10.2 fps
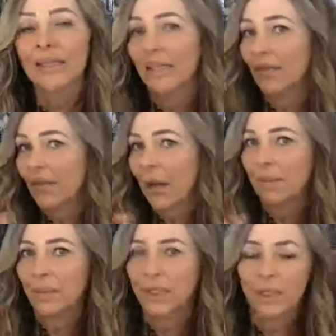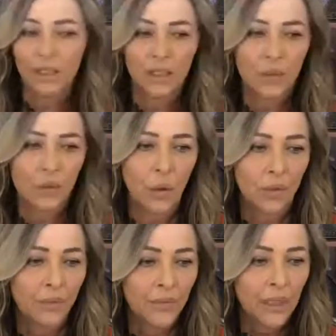of them being in control.
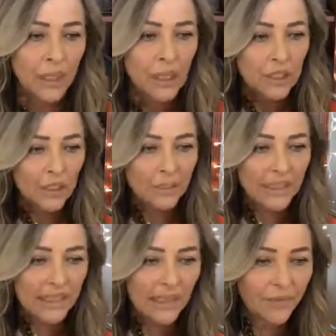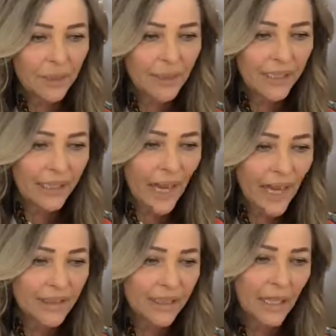So let me see if anybody
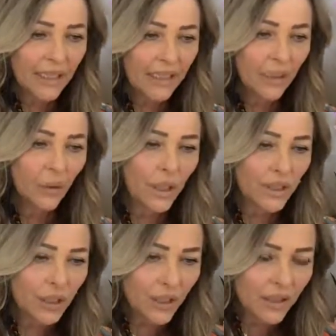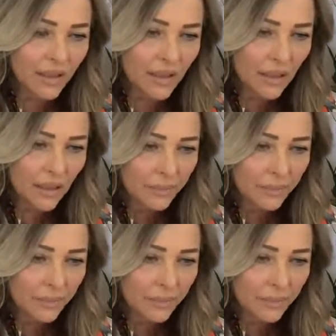has any questions.